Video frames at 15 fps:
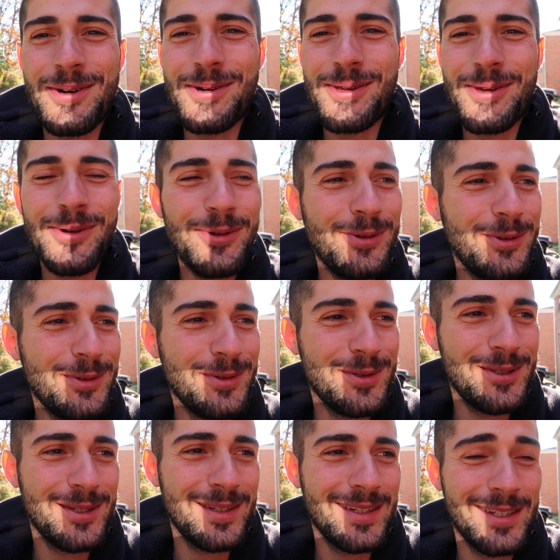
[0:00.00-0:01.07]

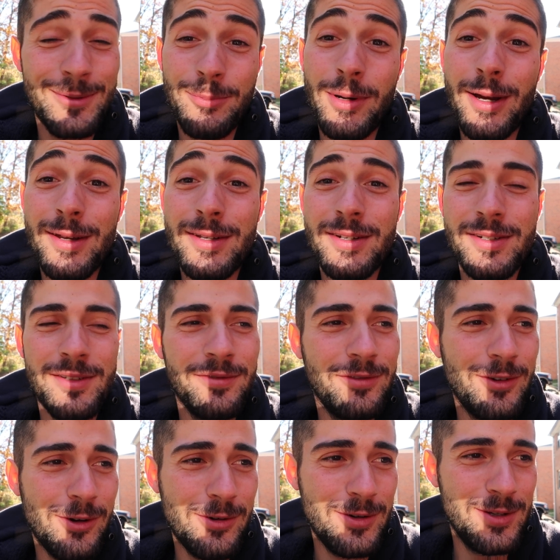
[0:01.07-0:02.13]
raccoons, spiders of
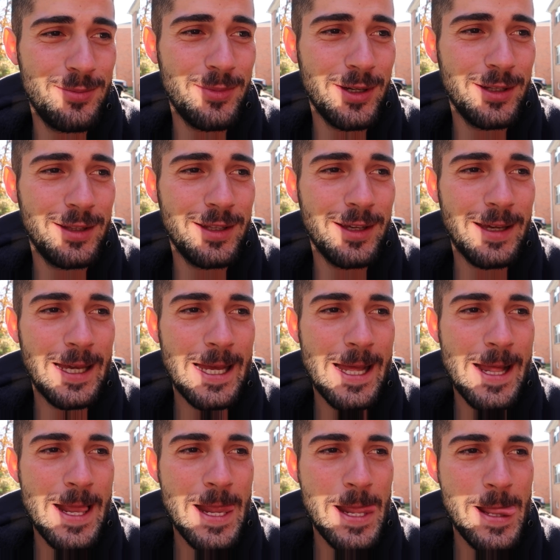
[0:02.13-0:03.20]
course, but
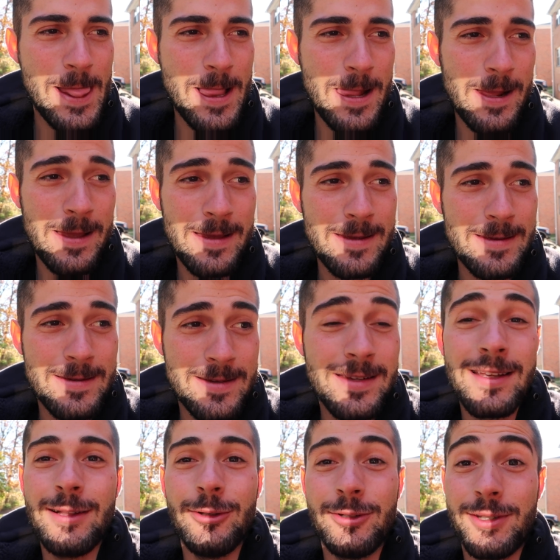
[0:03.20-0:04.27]

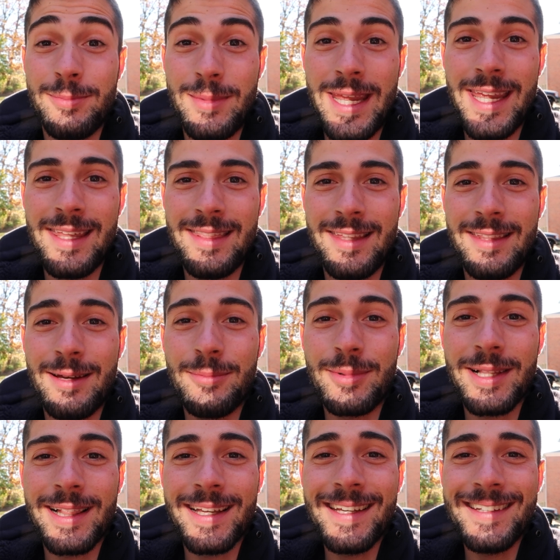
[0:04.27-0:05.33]
she looks mad that I'm
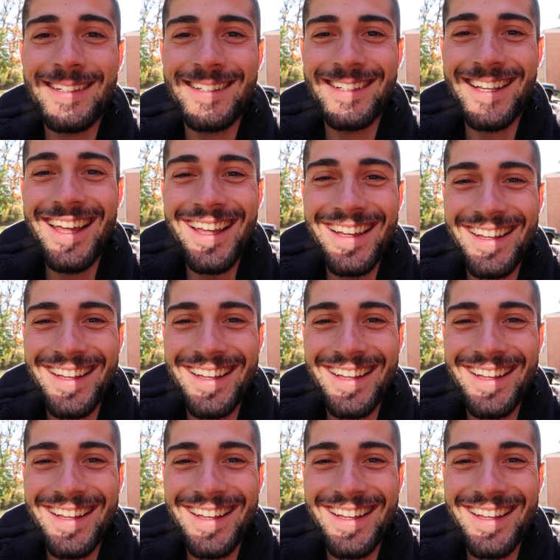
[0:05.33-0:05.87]
cleaning.